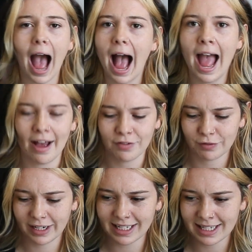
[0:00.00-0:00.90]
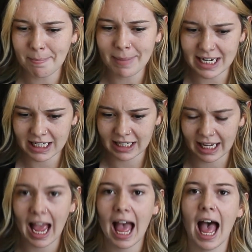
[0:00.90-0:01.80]
I have to read this immediately.
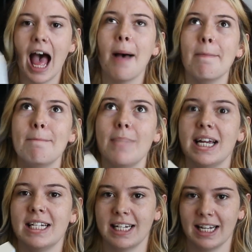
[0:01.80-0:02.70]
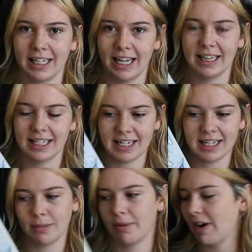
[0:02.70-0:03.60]
Immediately. This
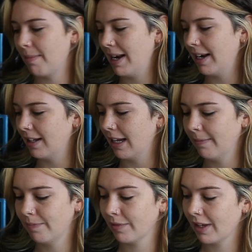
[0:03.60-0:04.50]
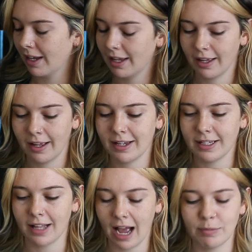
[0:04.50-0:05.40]
needs to be read immediately.
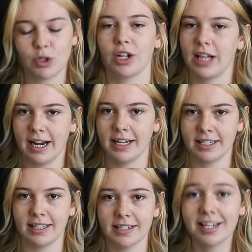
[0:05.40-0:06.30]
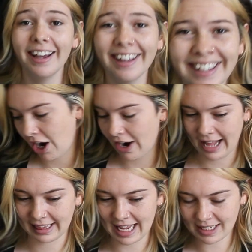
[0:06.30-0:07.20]
I'm so glad I did this. All
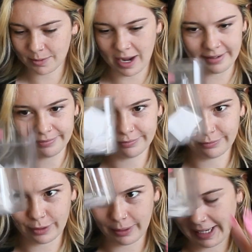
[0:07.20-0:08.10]
right, last one. What are